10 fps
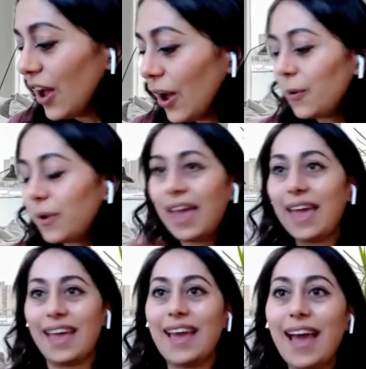
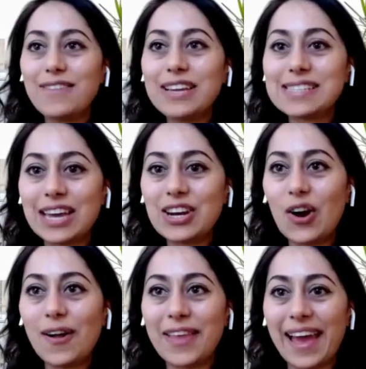Okay, having said
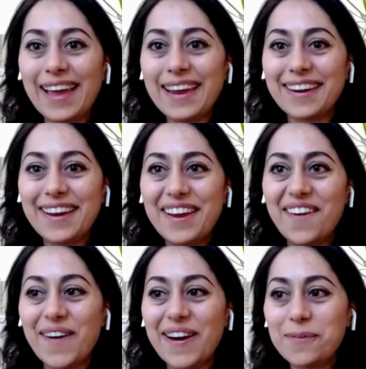all that,
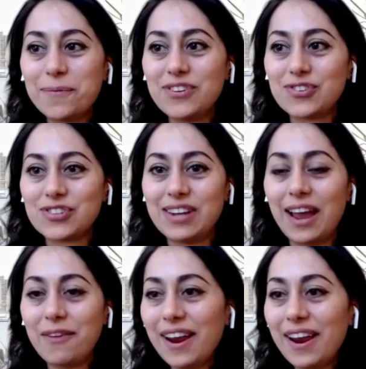why don't we just
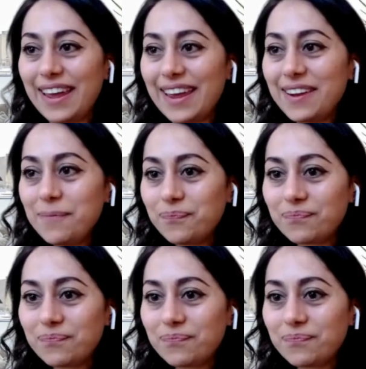dive right in?